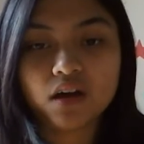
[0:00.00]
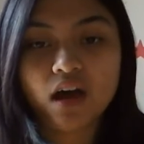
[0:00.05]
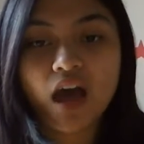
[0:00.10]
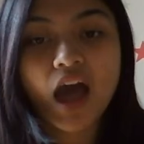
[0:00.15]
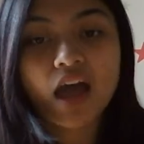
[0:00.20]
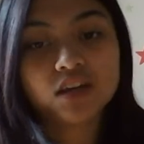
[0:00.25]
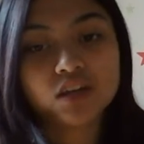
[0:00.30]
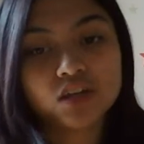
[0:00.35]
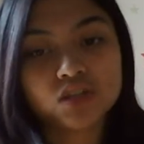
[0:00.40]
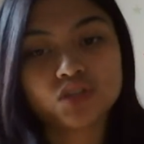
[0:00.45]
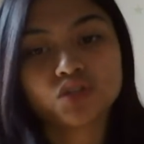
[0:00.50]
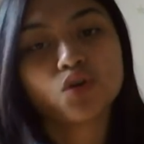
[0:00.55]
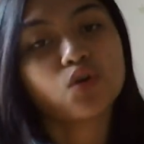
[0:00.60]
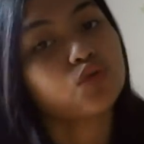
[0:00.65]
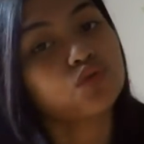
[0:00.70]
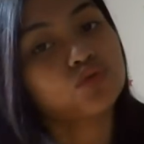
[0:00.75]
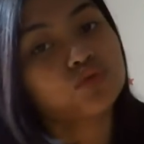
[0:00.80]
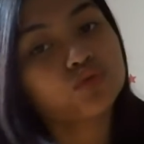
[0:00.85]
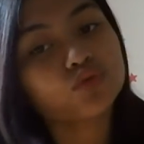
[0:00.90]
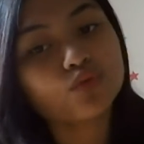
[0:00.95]
ideas
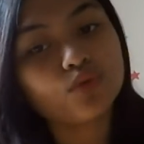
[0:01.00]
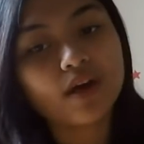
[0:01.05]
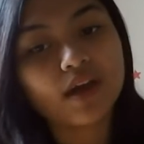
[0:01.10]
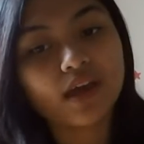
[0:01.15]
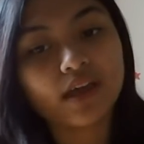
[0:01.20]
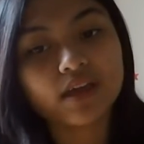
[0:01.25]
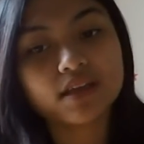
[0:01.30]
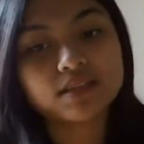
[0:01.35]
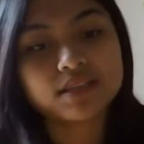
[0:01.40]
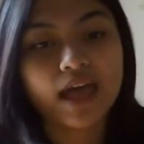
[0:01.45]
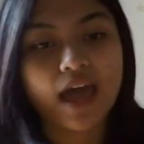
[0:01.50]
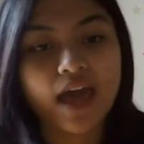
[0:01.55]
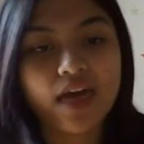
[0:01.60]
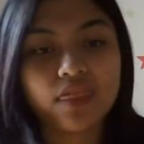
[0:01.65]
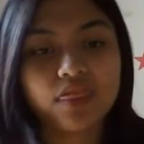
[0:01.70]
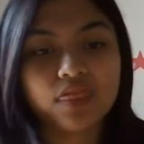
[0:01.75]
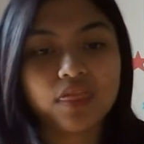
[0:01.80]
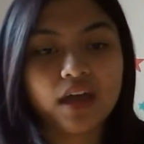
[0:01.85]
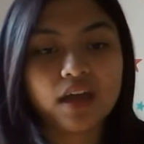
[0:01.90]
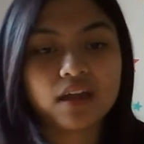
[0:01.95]
go to waste,
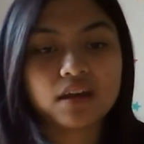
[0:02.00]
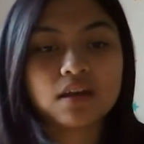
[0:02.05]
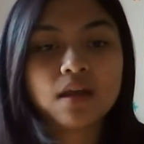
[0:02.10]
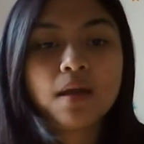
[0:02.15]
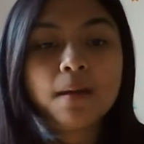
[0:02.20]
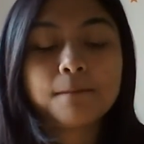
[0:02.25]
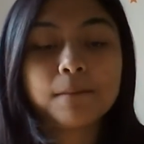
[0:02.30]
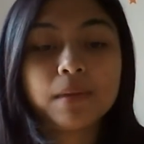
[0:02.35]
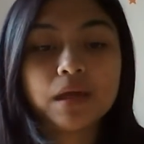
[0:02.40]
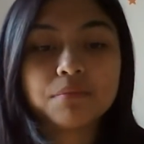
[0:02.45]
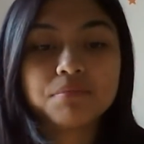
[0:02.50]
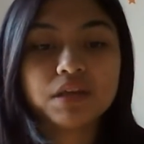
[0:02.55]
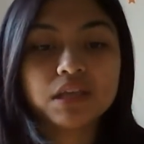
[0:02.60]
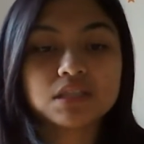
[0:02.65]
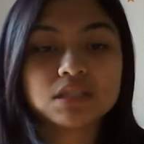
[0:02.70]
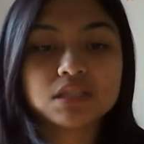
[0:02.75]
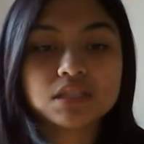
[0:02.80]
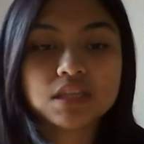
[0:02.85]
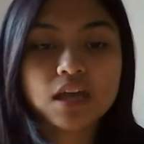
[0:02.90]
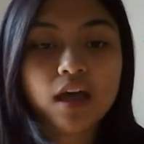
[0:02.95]
and then maybe
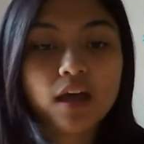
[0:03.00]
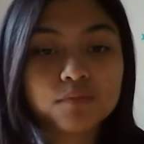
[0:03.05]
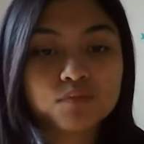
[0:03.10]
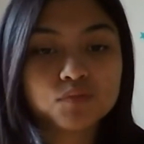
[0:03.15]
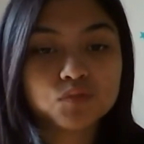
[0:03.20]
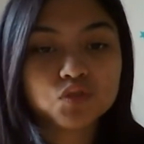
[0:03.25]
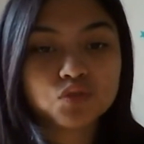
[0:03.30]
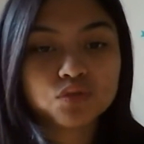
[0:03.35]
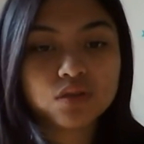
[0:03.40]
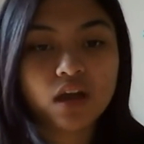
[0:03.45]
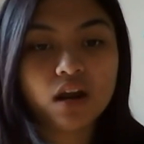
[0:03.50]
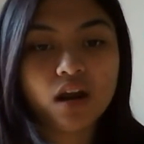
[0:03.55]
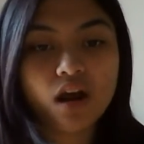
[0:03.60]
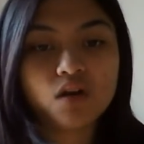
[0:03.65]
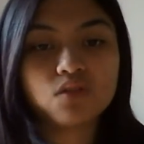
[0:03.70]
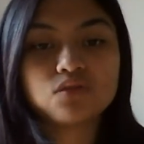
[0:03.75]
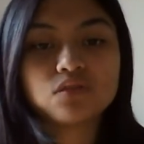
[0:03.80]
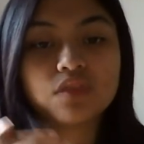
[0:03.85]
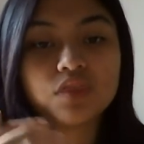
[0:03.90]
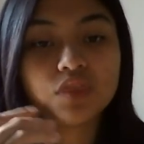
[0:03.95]
it's time to get
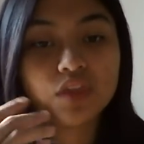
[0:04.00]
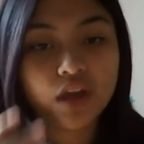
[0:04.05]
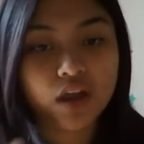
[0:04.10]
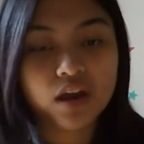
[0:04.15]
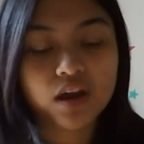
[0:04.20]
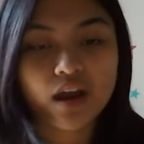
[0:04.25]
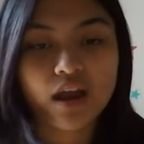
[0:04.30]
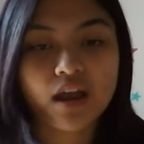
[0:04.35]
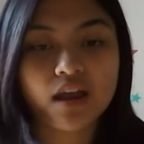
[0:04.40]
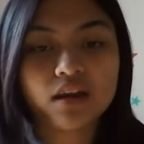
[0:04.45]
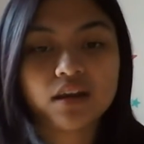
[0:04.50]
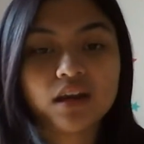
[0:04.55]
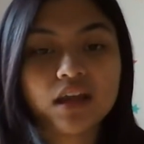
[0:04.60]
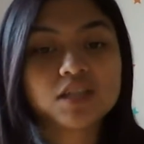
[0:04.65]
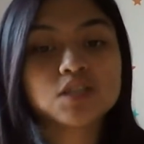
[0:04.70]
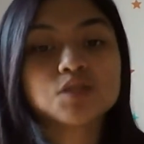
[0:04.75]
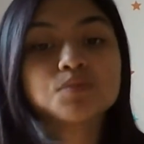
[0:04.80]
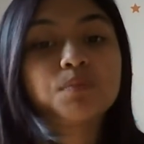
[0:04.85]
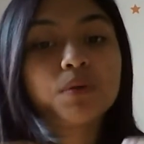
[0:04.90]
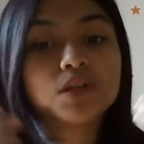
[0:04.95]
out there and
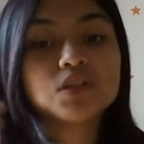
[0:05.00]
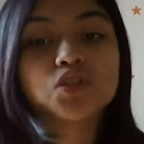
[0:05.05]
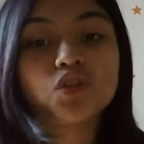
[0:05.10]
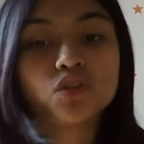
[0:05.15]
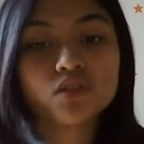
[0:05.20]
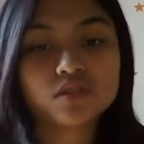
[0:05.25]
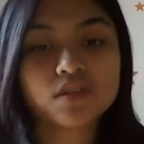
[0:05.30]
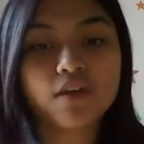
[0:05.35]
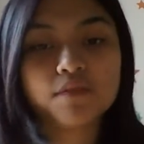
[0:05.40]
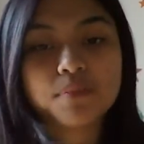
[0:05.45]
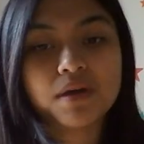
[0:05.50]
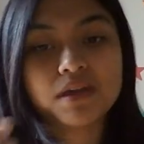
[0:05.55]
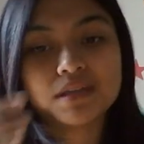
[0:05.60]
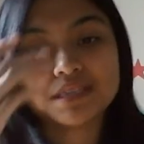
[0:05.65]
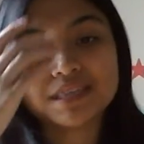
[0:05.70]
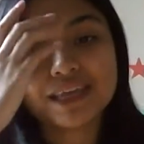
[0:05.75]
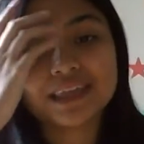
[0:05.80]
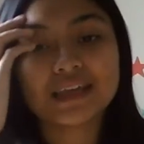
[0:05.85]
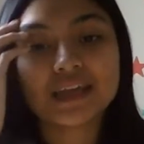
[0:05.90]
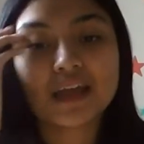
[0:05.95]
express yourself by
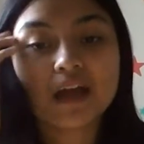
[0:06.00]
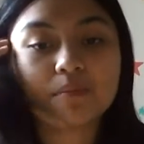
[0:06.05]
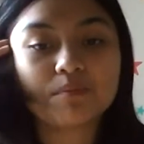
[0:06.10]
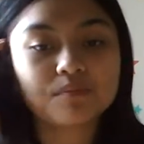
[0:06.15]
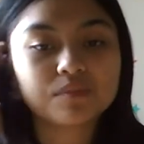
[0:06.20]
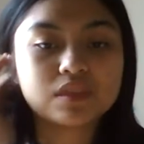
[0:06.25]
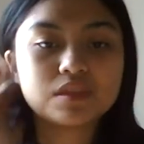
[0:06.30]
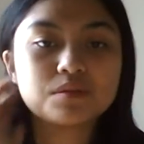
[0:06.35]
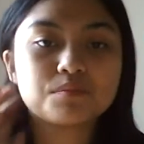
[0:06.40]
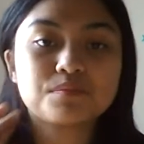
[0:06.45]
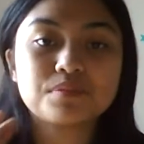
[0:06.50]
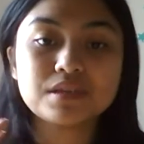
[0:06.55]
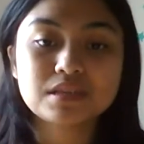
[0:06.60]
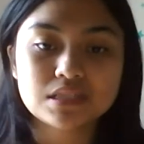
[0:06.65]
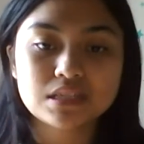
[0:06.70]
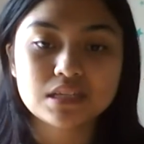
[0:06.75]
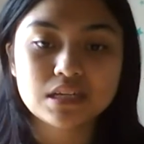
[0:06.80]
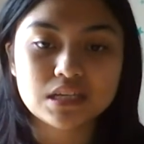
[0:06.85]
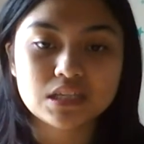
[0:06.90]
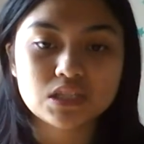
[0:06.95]
setting up the
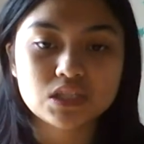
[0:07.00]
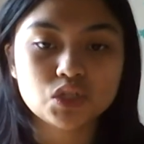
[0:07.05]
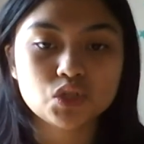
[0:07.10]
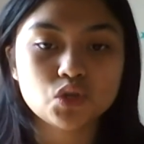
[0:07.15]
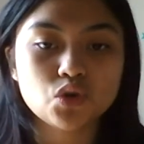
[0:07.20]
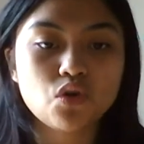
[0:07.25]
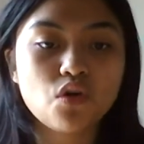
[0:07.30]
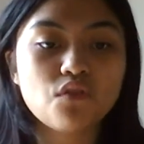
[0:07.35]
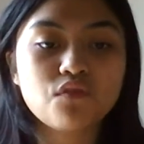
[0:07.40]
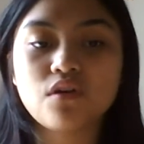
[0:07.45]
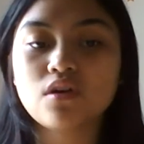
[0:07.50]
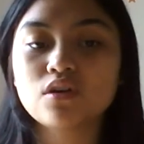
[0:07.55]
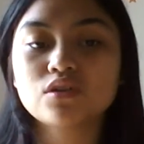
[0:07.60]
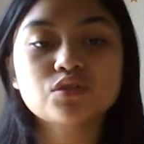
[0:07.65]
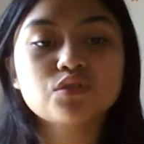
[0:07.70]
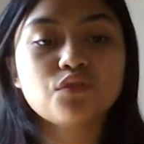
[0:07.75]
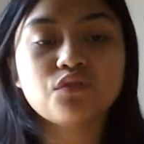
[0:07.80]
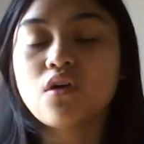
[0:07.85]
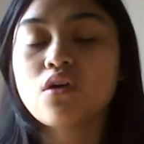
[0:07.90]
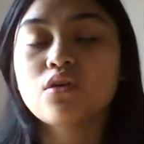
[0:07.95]
business
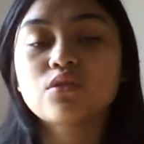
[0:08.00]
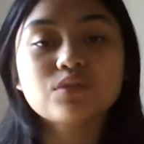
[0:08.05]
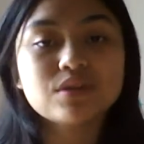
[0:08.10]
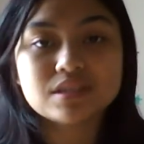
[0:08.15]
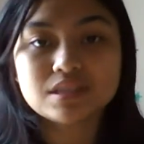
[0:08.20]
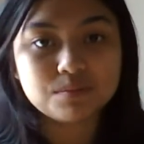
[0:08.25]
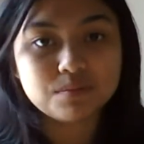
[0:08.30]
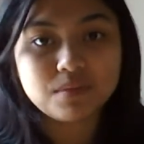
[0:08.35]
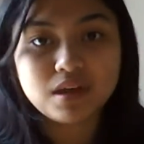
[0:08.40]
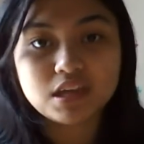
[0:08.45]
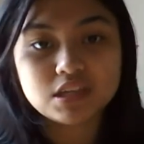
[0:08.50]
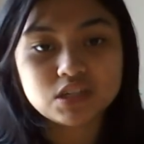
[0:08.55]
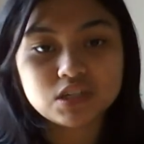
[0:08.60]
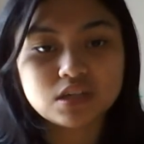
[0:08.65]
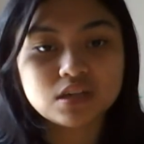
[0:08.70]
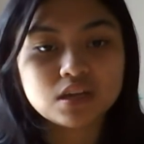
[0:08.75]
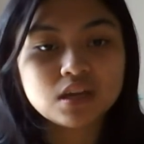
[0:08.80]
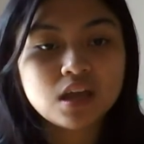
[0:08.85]
you've always imagined.